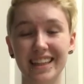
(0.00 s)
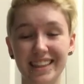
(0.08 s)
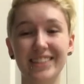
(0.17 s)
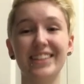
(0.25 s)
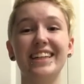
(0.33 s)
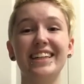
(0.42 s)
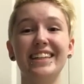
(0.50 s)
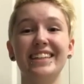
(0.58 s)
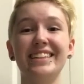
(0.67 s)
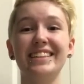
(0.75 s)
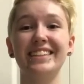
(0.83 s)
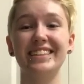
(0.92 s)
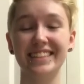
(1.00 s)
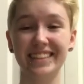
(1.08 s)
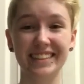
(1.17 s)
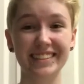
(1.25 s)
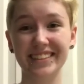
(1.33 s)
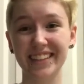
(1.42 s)
30
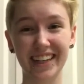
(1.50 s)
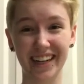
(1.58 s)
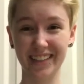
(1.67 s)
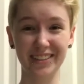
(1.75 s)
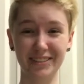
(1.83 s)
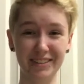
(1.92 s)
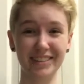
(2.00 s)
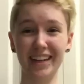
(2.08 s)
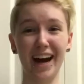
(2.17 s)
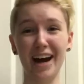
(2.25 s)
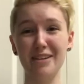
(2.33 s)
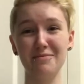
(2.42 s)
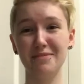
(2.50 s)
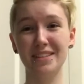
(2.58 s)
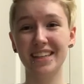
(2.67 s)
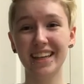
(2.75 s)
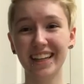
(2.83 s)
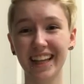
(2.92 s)
to 100
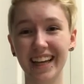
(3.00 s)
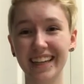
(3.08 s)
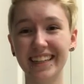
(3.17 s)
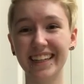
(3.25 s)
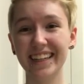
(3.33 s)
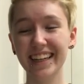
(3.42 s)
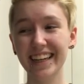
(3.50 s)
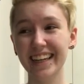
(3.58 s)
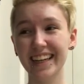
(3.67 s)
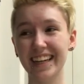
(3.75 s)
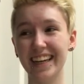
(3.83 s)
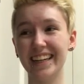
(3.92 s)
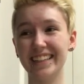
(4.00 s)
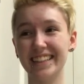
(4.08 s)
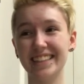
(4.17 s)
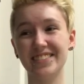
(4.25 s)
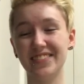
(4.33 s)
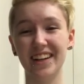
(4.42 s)
times, like, it
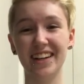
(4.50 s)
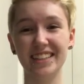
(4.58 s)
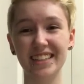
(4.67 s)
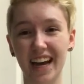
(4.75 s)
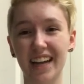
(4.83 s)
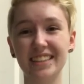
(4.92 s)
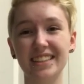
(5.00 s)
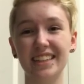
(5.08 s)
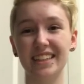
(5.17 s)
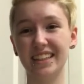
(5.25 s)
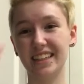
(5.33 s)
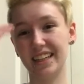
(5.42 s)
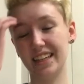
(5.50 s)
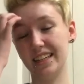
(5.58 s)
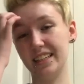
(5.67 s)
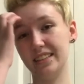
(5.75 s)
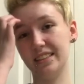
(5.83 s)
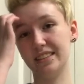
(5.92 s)
gets very taxing
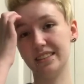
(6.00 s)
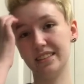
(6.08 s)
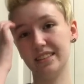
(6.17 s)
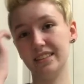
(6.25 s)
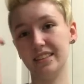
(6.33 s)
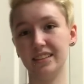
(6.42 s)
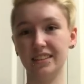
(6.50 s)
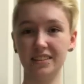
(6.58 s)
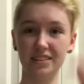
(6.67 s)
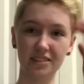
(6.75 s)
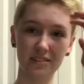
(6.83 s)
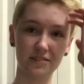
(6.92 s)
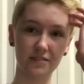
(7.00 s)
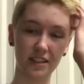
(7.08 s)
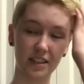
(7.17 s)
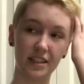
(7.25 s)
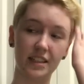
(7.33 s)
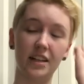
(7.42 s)
and
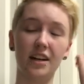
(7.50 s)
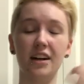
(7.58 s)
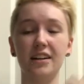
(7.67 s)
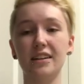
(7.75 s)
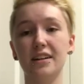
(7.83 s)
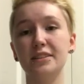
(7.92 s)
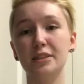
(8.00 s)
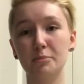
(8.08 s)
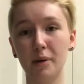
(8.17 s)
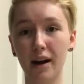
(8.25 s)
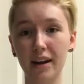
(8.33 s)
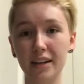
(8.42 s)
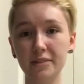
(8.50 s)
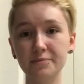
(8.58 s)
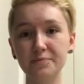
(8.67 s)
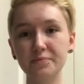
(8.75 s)
very hard on your body.